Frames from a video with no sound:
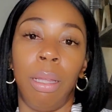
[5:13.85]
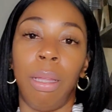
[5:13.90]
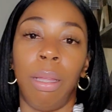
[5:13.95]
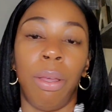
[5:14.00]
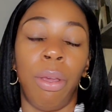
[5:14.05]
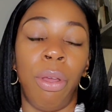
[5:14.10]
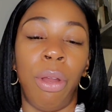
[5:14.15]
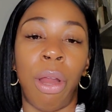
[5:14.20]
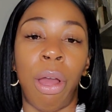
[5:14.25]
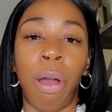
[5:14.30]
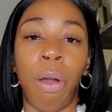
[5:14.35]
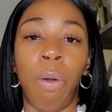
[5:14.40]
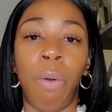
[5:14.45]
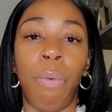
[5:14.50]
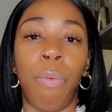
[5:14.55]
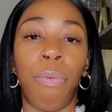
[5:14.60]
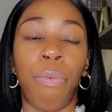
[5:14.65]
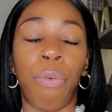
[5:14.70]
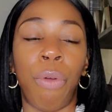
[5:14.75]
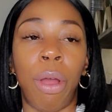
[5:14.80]
you know,
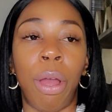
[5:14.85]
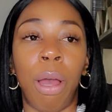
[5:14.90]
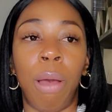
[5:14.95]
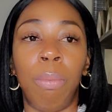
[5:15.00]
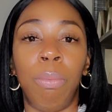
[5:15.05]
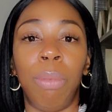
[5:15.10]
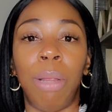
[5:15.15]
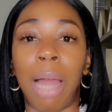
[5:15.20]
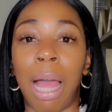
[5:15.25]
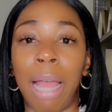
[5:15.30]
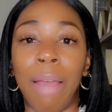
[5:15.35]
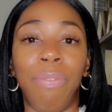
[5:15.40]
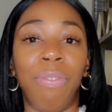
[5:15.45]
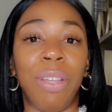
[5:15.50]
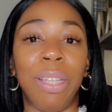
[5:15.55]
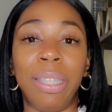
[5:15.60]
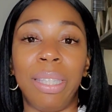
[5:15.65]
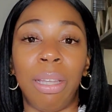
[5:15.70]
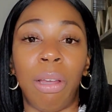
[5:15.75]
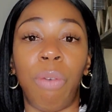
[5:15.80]
from life
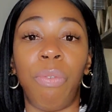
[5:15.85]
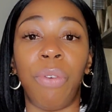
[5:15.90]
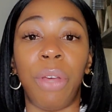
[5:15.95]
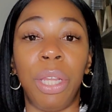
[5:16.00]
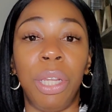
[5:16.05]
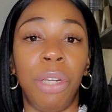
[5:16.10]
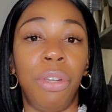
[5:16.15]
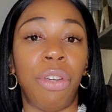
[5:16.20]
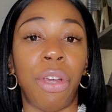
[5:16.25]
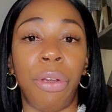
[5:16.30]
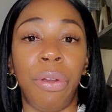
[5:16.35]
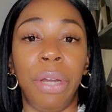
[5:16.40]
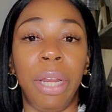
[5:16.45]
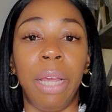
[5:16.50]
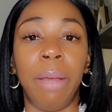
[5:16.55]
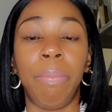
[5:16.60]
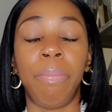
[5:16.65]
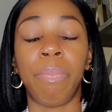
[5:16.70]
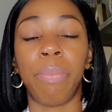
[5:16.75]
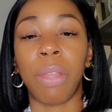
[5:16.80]
itself in the journey.
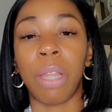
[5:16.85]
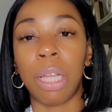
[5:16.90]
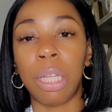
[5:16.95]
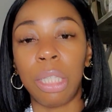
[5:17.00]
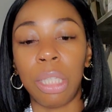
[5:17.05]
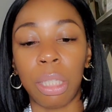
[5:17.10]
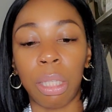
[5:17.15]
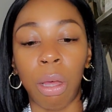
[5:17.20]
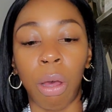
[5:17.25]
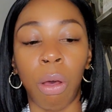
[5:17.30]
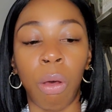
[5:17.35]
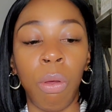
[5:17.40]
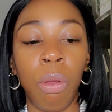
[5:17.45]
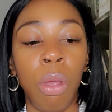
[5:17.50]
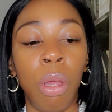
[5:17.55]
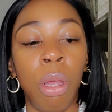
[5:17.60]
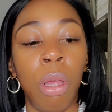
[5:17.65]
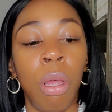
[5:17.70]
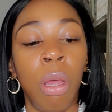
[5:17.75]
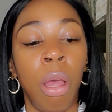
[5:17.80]
So,
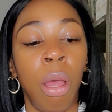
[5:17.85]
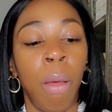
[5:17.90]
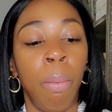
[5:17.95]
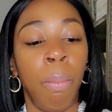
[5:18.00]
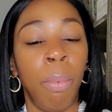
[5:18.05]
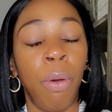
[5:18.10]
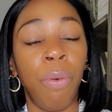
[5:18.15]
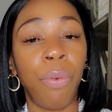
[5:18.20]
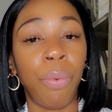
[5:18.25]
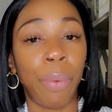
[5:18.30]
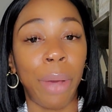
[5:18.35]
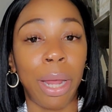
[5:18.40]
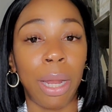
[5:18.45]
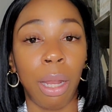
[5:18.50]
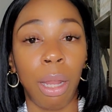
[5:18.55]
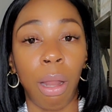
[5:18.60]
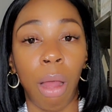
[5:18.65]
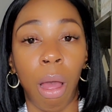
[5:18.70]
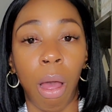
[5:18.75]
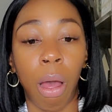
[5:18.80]
moving right
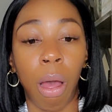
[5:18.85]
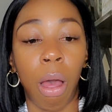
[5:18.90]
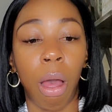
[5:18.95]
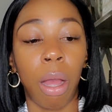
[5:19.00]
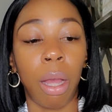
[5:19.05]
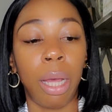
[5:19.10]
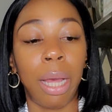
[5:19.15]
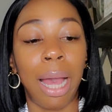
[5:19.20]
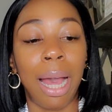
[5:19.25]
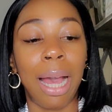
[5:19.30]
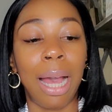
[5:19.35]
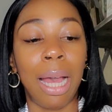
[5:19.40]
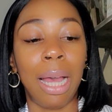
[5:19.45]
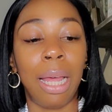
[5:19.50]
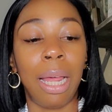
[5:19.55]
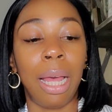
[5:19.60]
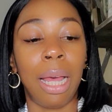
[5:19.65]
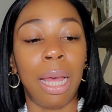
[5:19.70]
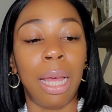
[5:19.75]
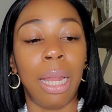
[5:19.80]
along, God
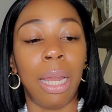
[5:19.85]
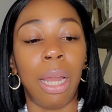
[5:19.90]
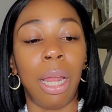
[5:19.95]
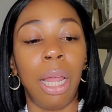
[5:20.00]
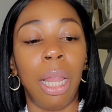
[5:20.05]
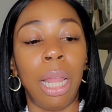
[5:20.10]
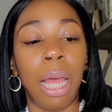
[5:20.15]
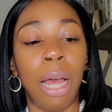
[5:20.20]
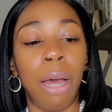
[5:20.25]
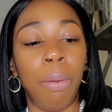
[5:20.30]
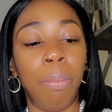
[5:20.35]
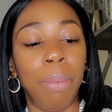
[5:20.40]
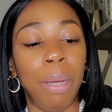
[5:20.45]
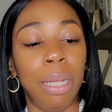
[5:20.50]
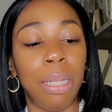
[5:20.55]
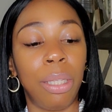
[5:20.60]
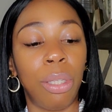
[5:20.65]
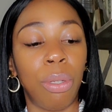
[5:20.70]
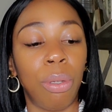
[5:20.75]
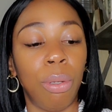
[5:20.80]
had allowed
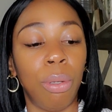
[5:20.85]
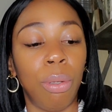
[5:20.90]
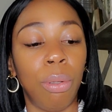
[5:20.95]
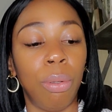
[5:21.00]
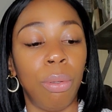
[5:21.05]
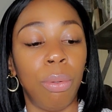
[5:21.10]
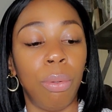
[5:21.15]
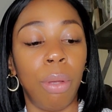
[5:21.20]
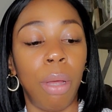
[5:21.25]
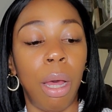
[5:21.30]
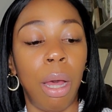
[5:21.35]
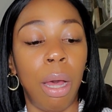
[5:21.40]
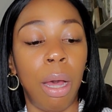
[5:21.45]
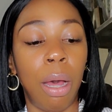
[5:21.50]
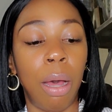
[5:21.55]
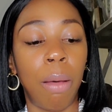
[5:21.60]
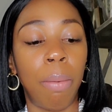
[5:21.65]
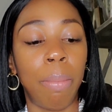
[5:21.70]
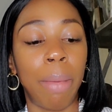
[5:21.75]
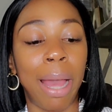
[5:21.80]
me to
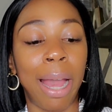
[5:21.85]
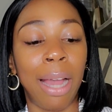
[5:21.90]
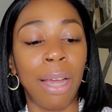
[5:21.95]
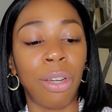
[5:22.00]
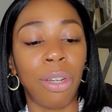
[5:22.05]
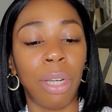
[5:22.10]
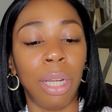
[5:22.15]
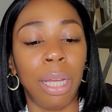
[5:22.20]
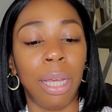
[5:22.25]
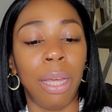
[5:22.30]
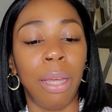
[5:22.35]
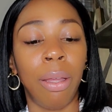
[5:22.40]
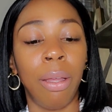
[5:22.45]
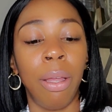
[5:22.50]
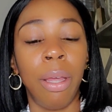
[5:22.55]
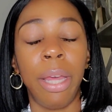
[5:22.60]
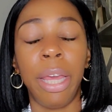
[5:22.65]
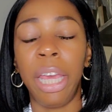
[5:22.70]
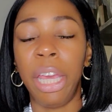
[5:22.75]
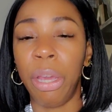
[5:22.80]
actually
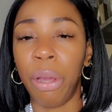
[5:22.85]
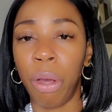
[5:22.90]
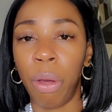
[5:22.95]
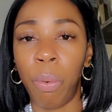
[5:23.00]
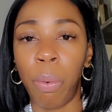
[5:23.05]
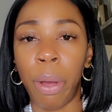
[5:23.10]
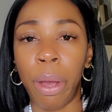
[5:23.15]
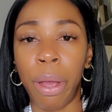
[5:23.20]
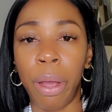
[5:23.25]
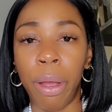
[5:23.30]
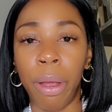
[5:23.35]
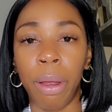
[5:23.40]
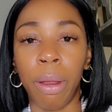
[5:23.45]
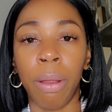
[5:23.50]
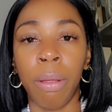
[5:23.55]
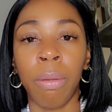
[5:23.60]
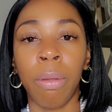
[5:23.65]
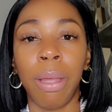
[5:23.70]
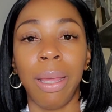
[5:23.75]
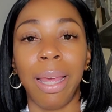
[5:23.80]
hear a word
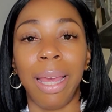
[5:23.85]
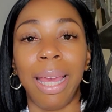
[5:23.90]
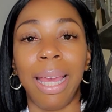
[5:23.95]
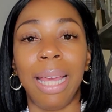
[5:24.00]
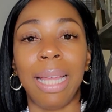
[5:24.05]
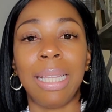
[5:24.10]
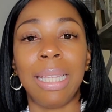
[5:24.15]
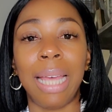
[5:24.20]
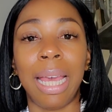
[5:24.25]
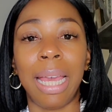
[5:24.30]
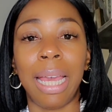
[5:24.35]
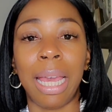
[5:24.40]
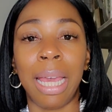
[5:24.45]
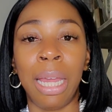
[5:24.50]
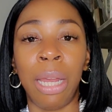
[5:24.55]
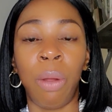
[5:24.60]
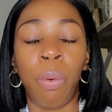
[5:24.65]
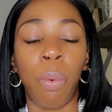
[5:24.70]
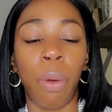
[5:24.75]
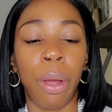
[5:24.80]
and take
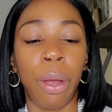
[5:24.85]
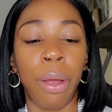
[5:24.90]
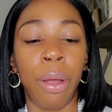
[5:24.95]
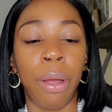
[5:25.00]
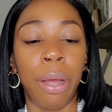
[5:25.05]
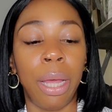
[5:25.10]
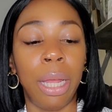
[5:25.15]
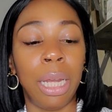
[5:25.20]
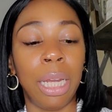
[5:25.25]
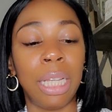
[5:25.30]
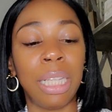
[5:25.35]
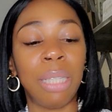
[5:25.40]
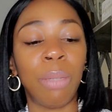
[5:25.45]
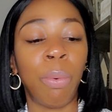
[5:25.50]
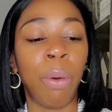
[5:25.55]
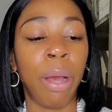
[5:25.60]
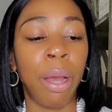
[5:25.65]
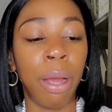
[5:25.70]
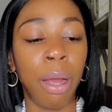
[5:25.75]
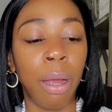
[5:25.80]
in a word. And this
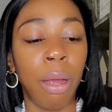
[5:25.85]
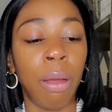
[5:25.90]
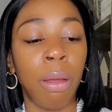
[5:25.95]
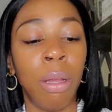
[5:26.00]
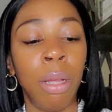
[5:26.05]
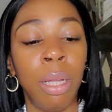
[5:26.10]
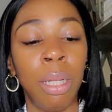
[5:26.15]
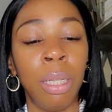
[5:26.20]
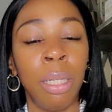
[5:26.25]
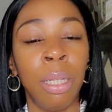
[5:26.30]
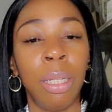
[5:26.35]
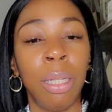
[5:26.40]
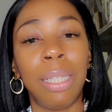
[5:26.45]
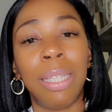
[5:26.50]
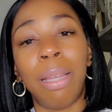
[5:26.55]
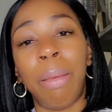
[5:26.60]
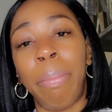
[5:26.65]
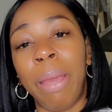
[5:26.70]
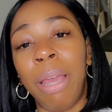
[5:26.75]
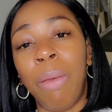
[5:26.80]
word
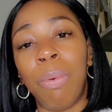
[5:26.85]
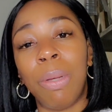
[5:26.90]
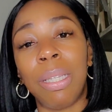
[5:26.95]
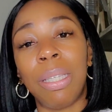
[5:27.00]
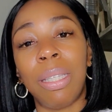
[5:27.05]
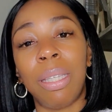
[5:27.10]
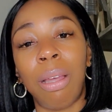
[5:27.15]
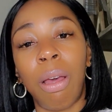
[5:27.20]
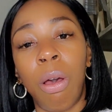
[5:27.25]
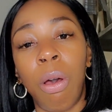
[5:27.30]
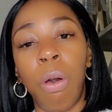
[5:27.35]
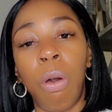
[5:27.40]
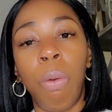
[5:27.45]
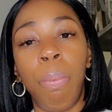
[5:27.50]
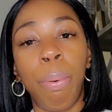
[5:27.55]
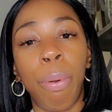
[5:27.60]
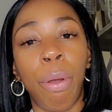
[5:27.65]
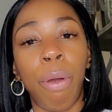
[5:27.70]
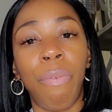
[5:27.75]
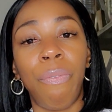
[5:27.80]
to me was so
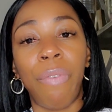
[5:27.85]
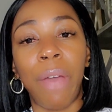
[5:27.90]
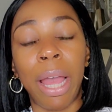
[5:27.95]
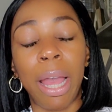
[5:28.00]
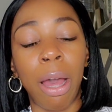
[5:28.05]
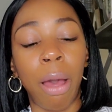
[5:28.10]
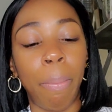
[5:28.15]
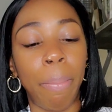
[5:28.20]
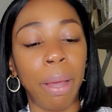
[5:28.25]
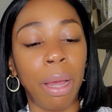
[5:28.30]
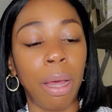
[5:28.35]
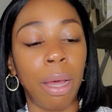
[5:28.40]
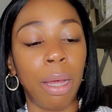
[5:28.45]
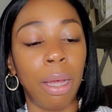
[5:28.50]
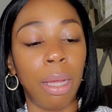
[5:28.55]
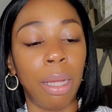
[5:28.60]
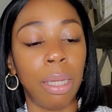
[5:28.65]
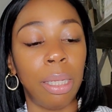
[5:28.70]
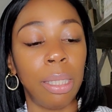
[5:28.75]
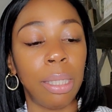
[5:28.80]
profound
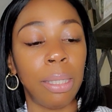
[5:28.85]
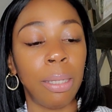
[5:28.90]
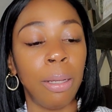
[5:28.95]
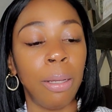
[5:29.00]
because